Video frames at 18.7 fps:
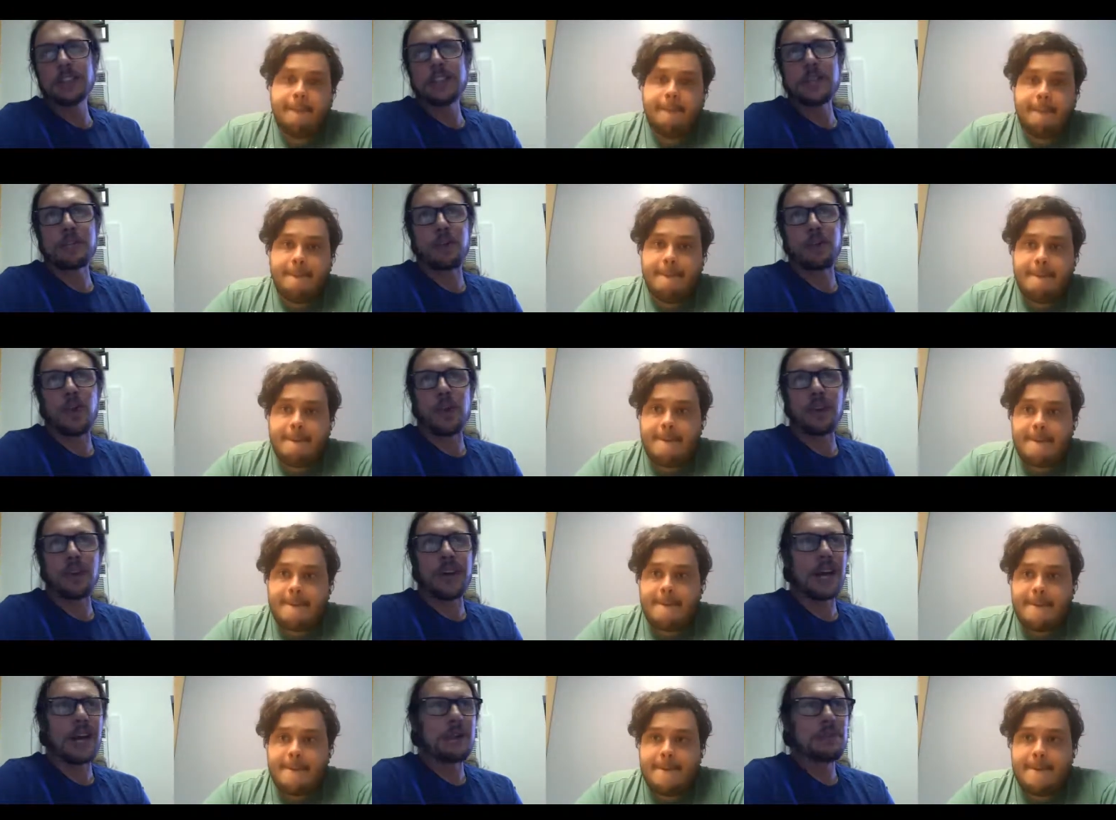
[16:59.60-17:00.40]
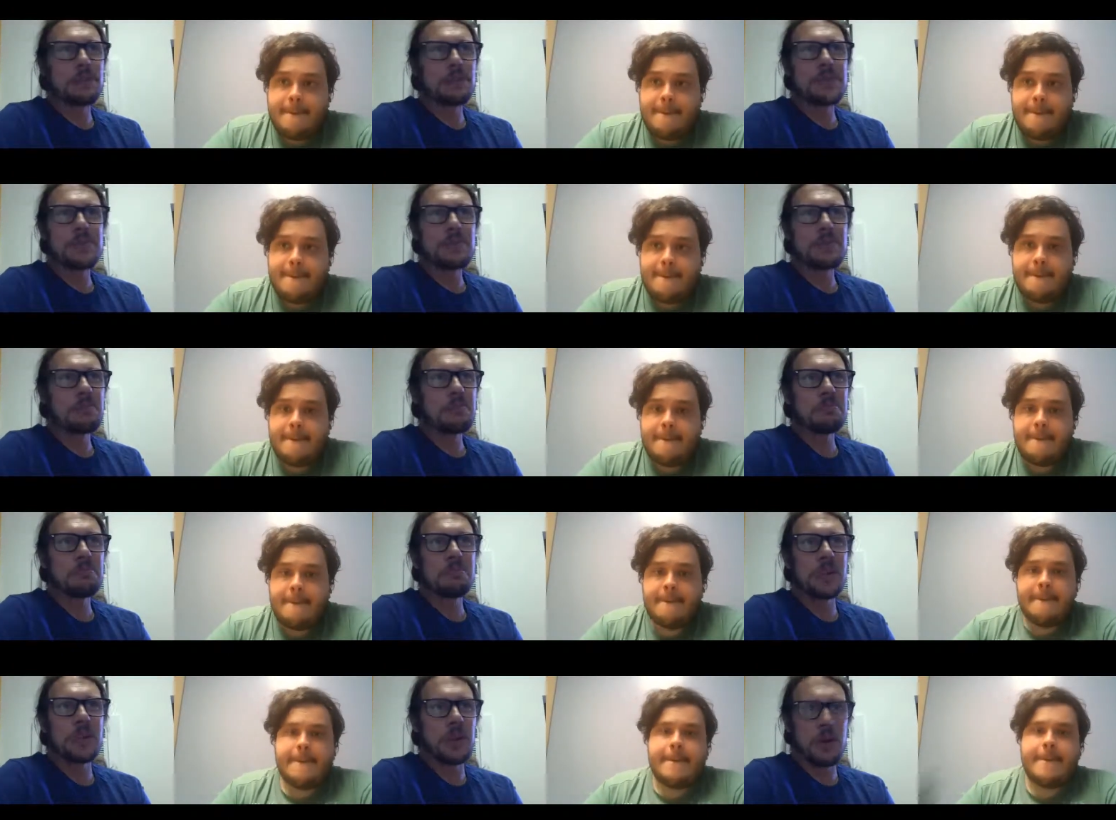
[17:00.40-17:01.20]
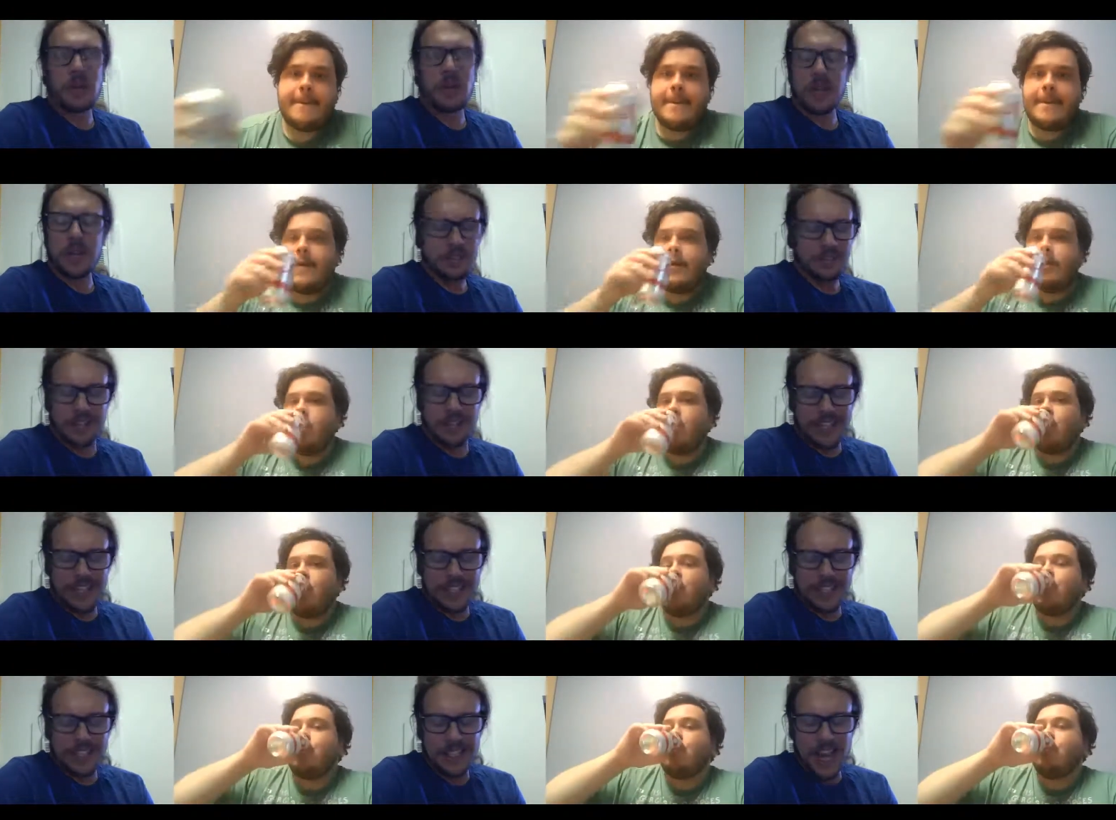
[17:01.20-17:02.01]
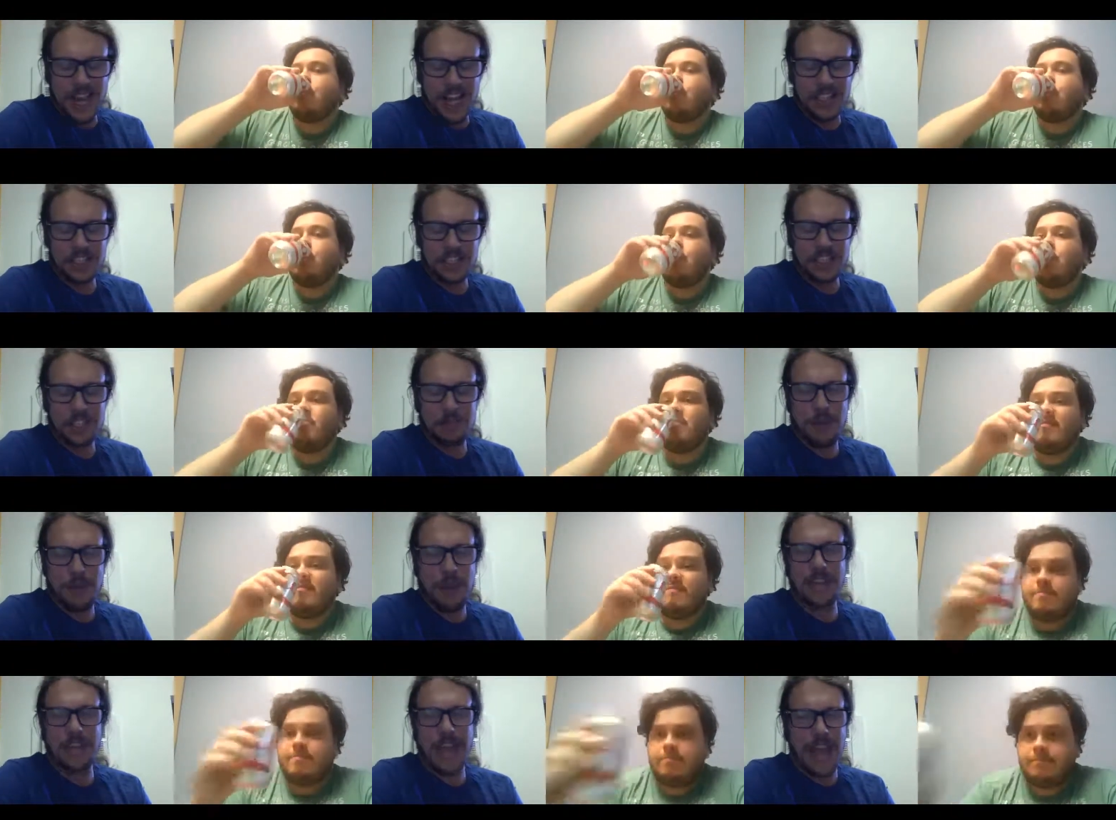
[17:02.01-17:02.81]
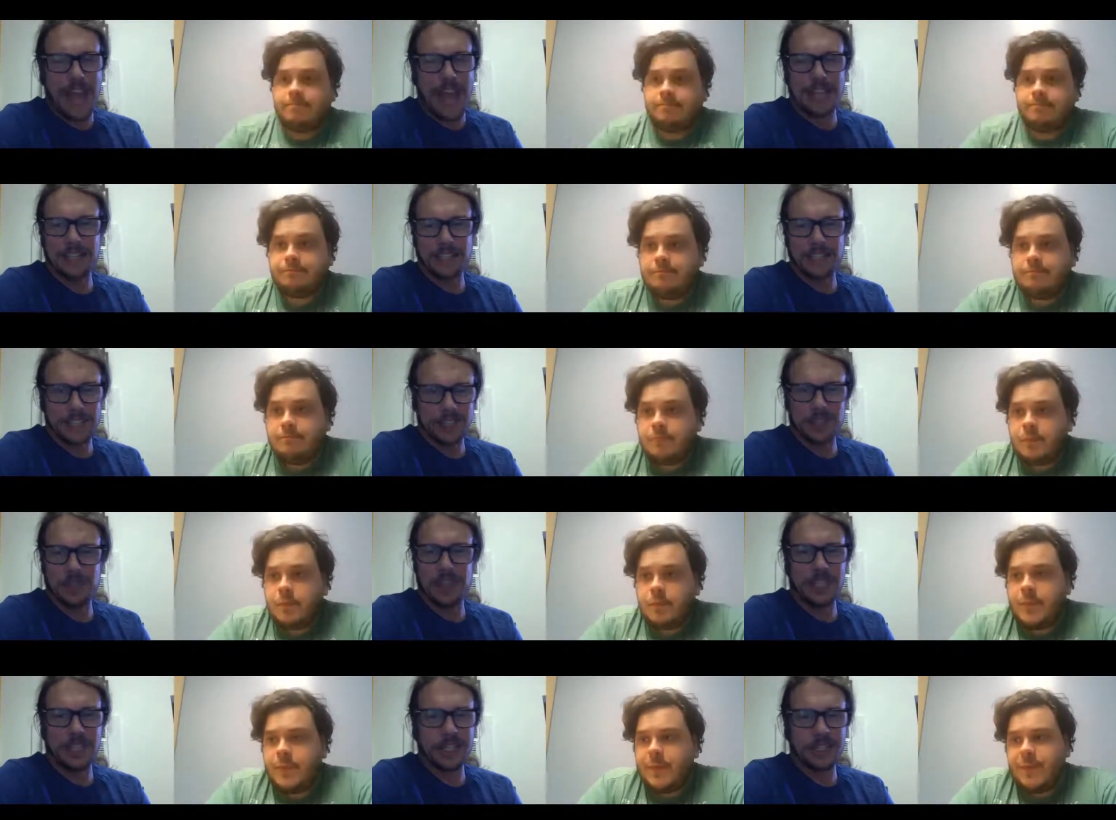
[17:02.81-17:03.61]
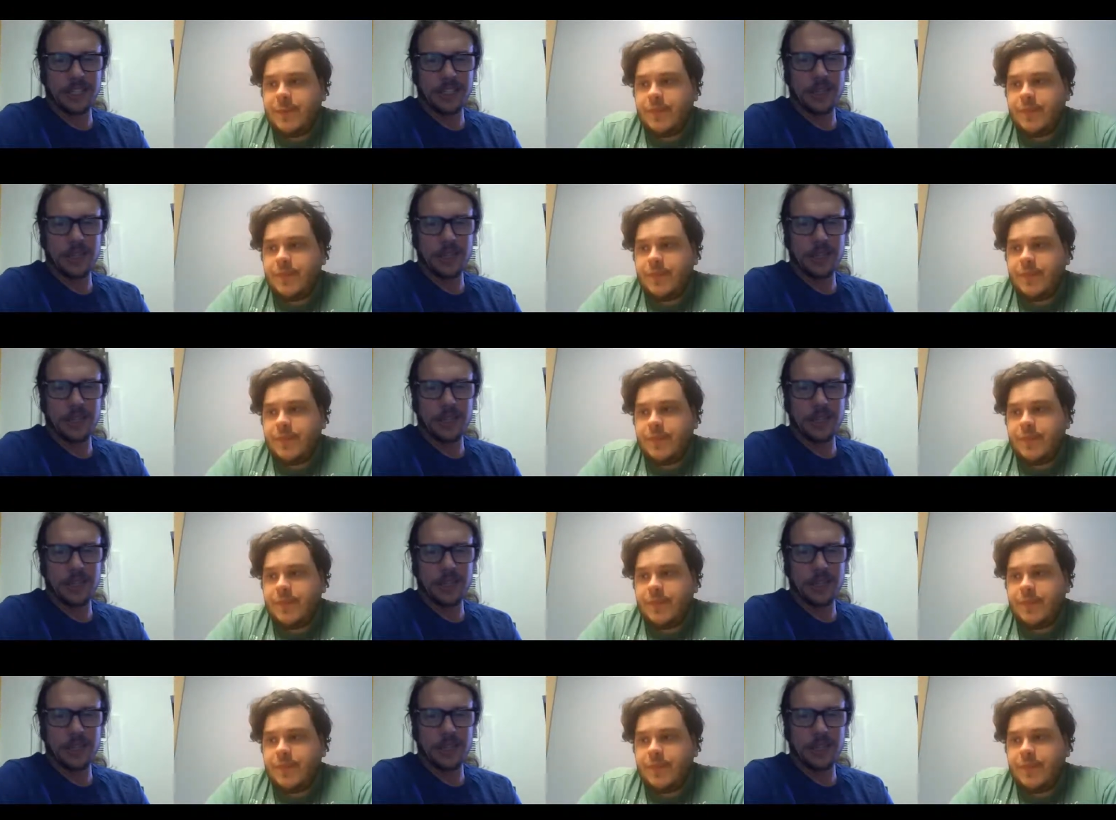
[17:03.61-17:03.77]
Speaker 1: programs, you know, it, it's not just about gas. It's, it,